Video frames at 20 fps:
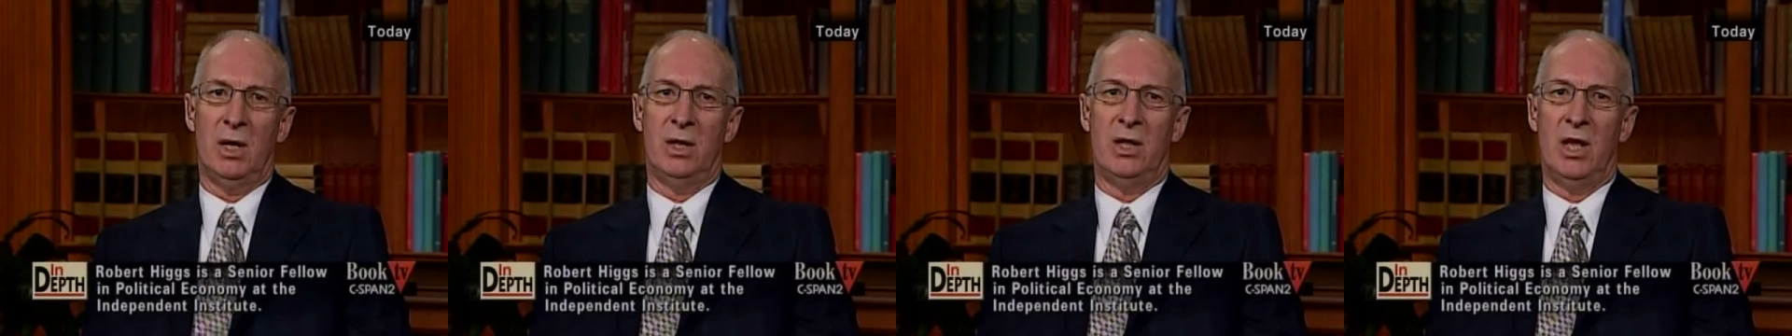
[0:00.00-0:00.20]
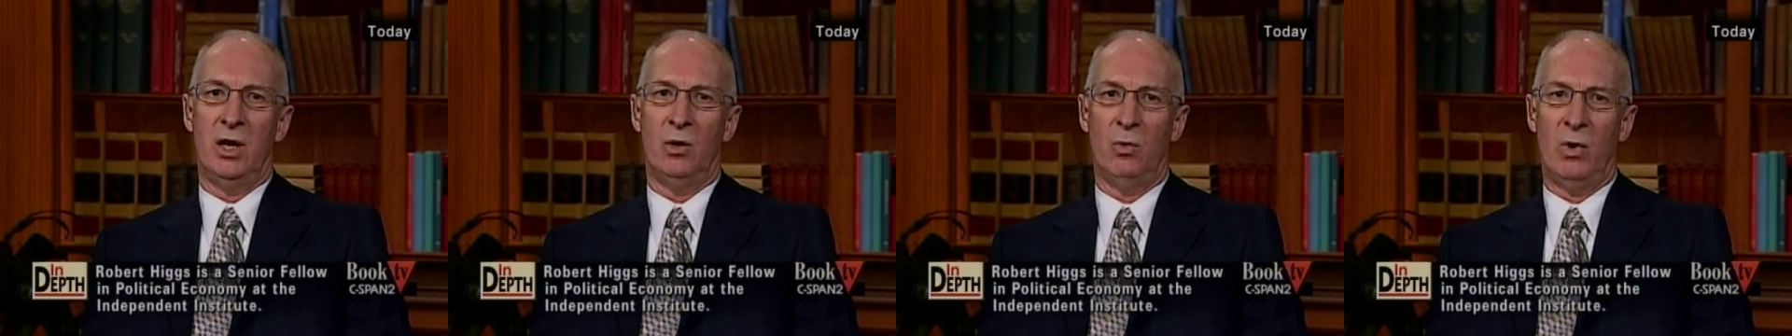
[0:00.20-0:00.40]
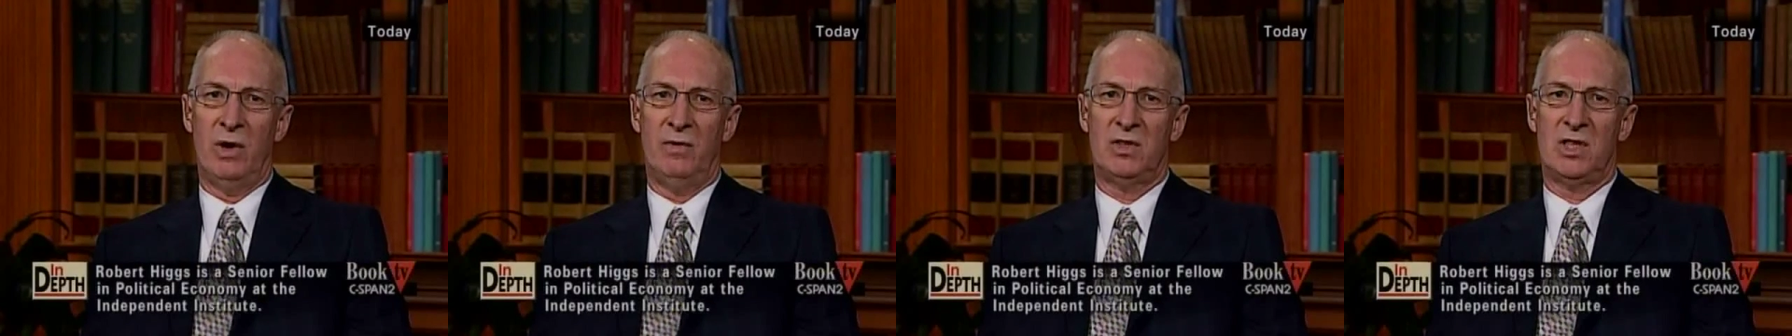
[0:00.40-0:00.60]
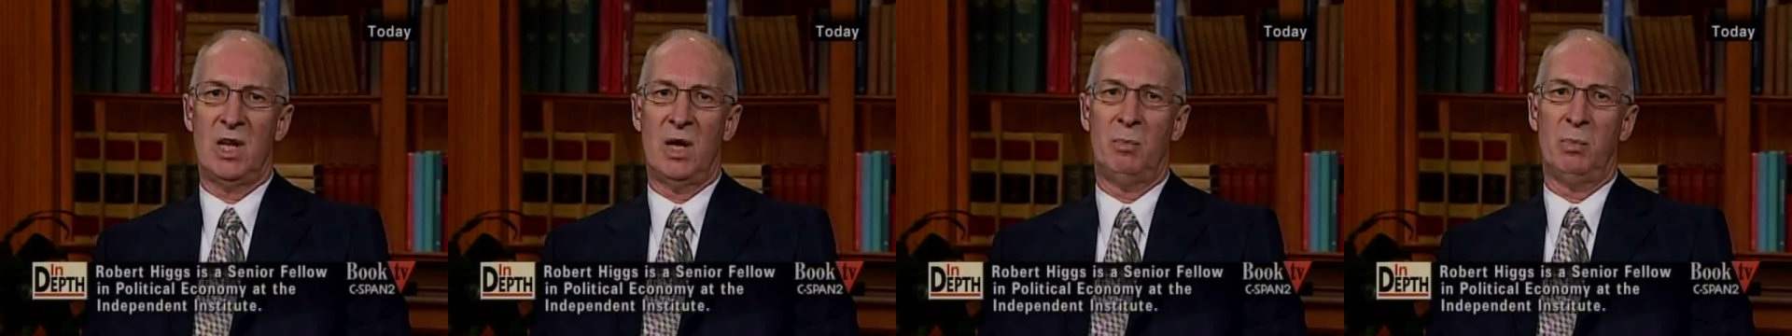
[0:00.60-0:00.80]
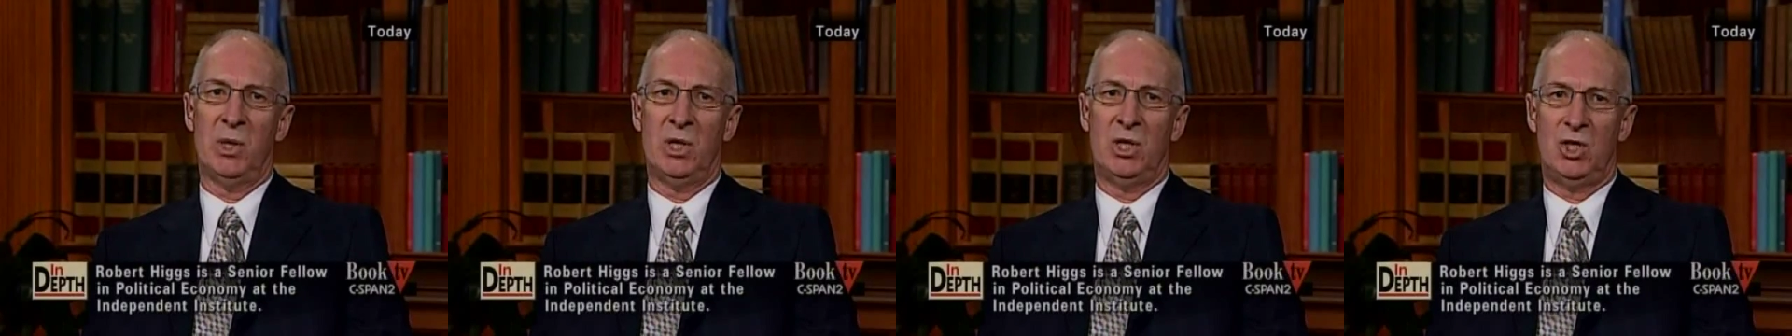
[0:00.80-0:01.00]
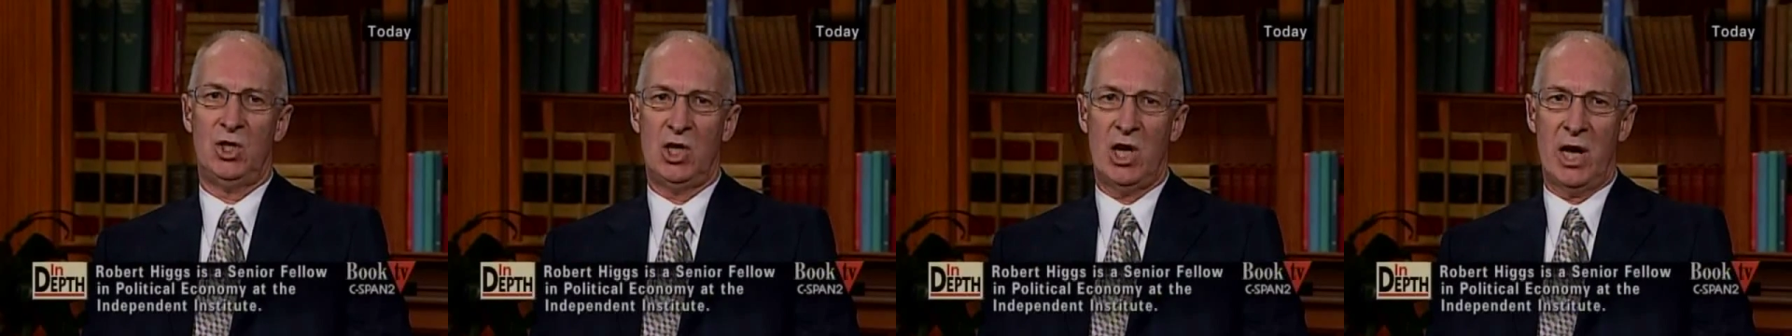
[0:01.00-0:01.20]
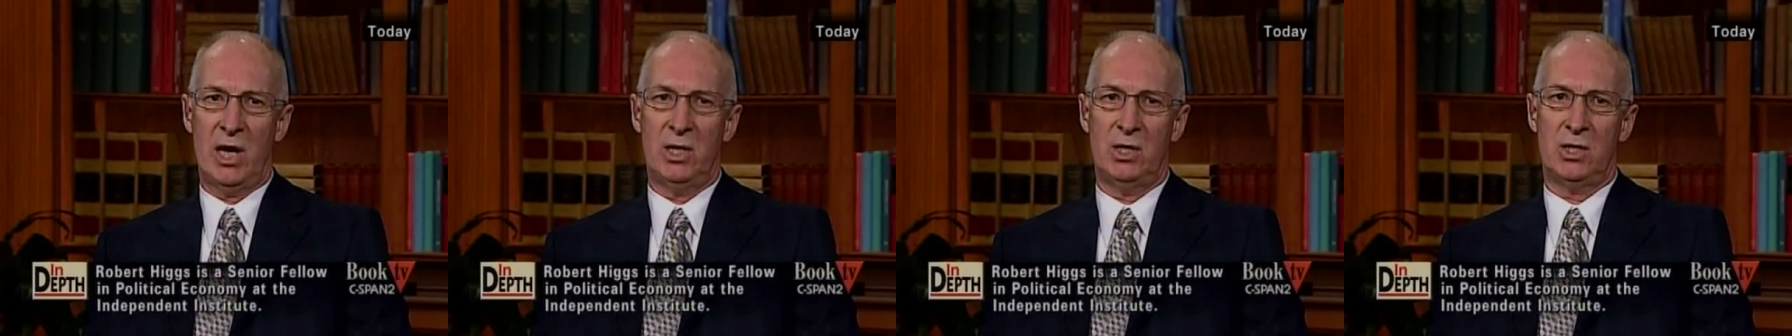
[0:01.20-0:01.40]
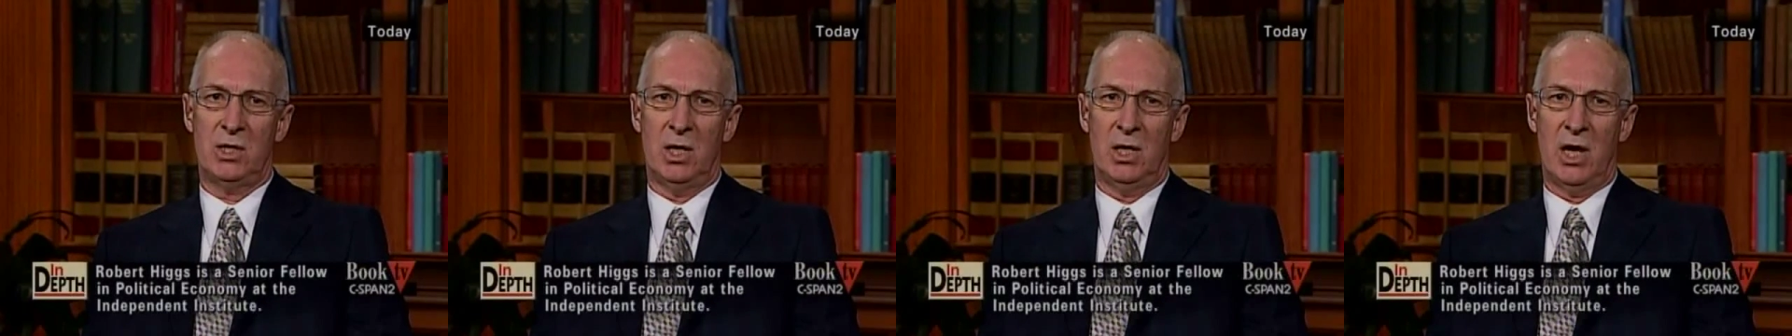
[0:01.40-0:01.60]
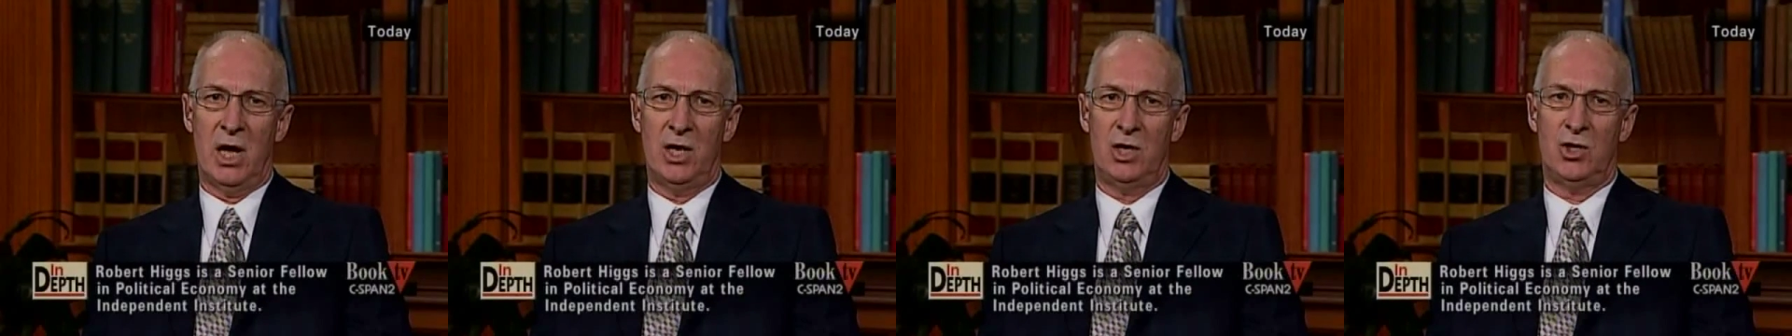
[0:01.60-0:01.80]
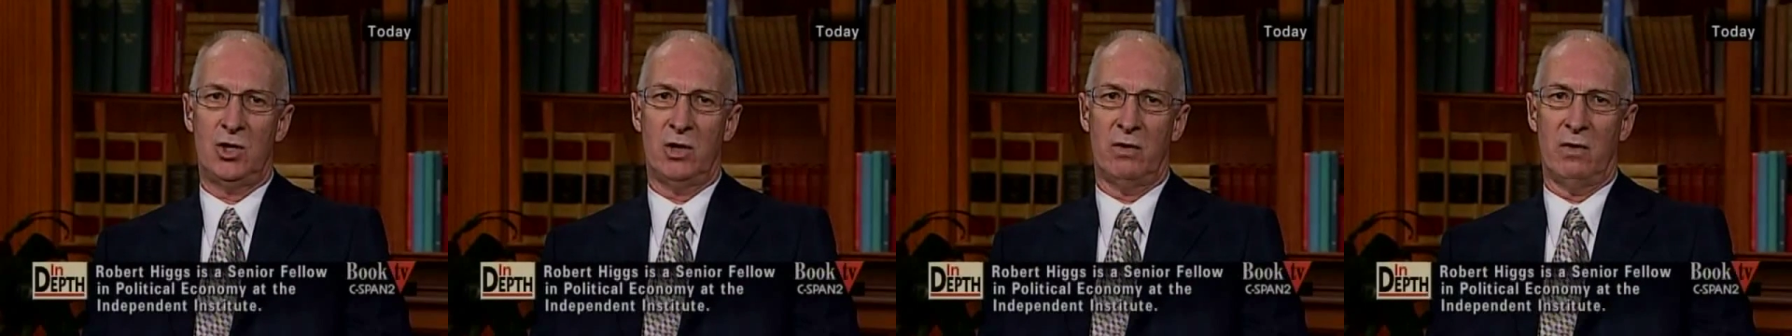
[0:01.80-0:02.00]
then we've simply changed the
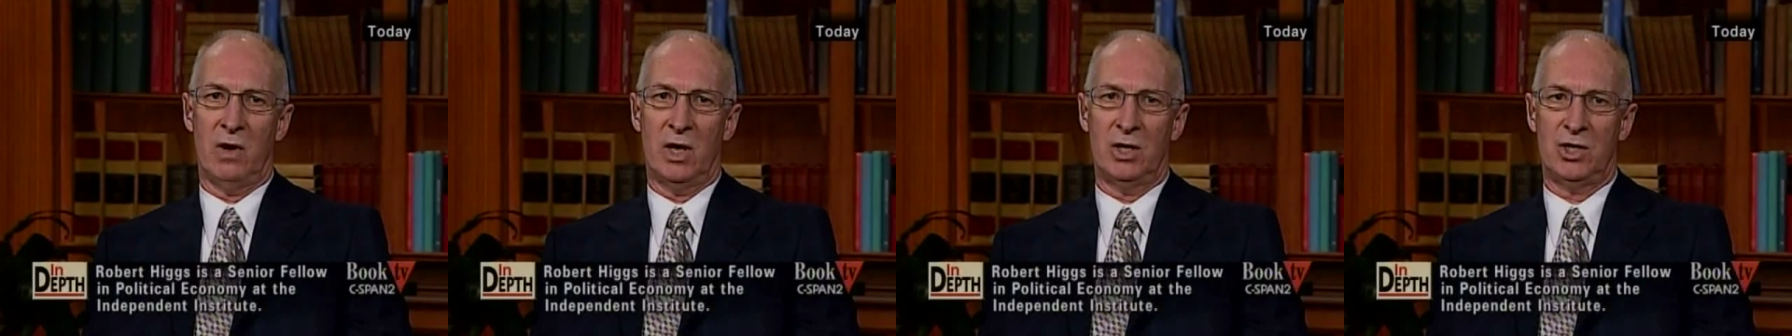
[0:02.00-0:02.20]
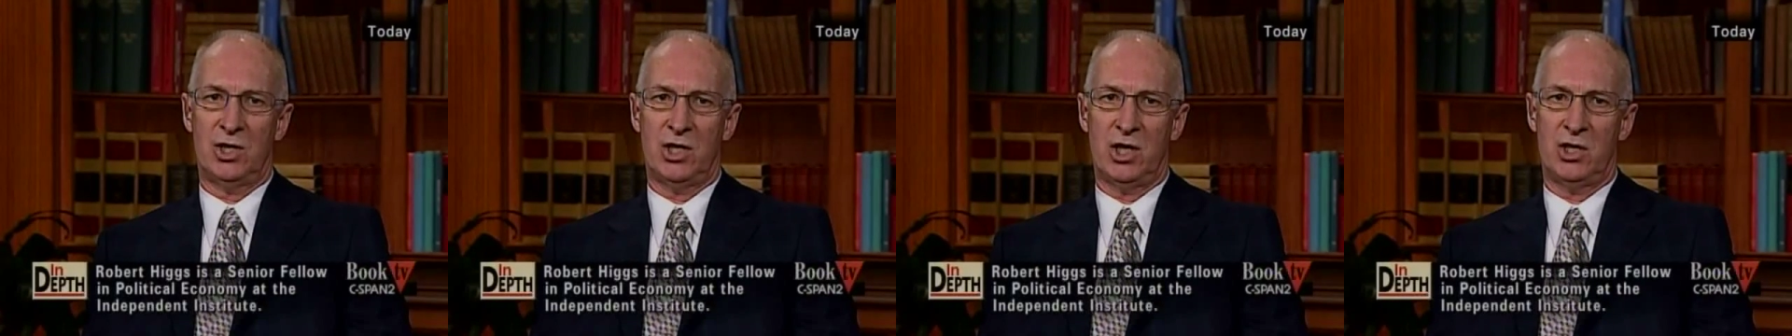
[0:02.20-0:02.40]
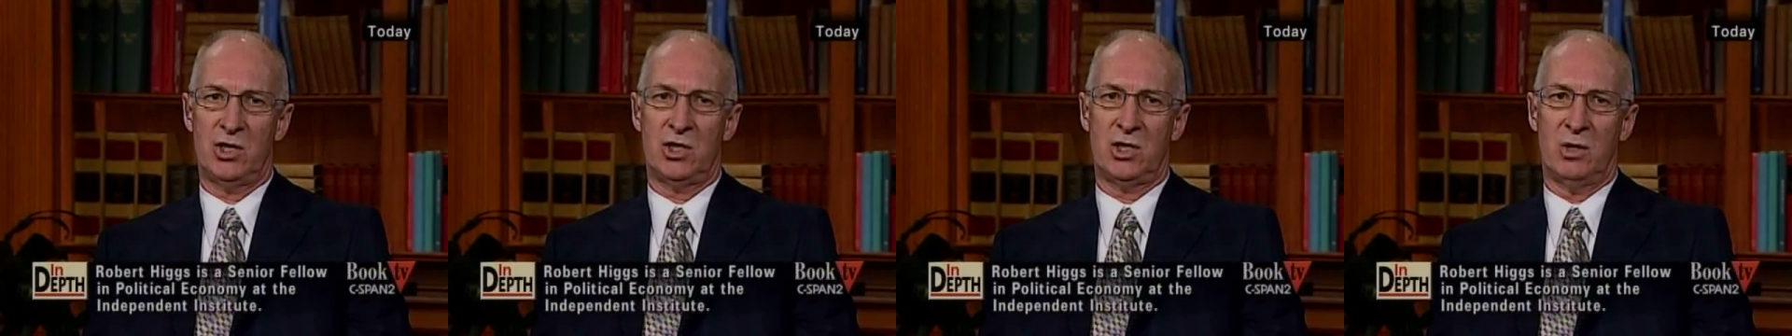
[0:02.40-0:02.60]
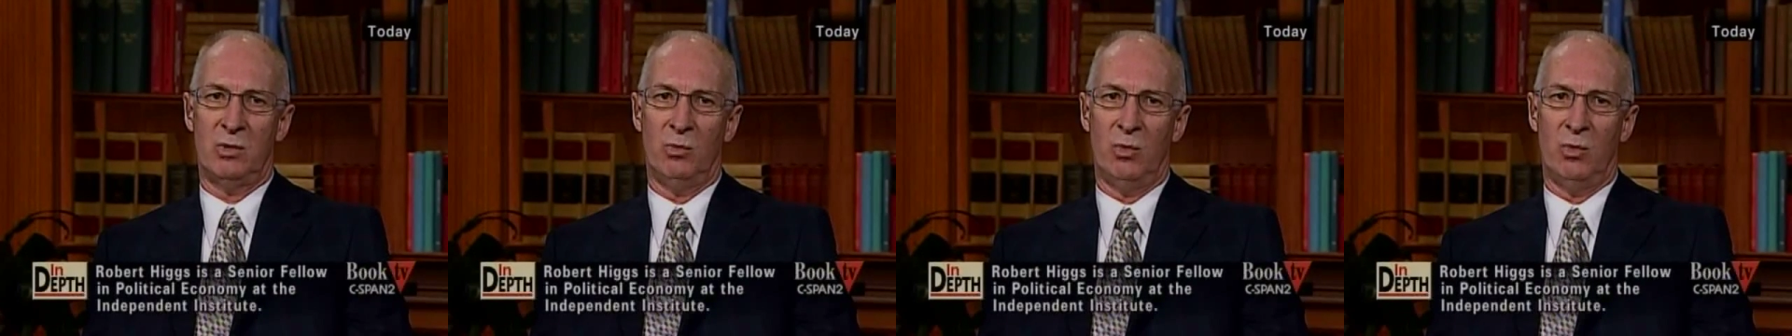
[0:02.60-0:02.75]
nature of our system.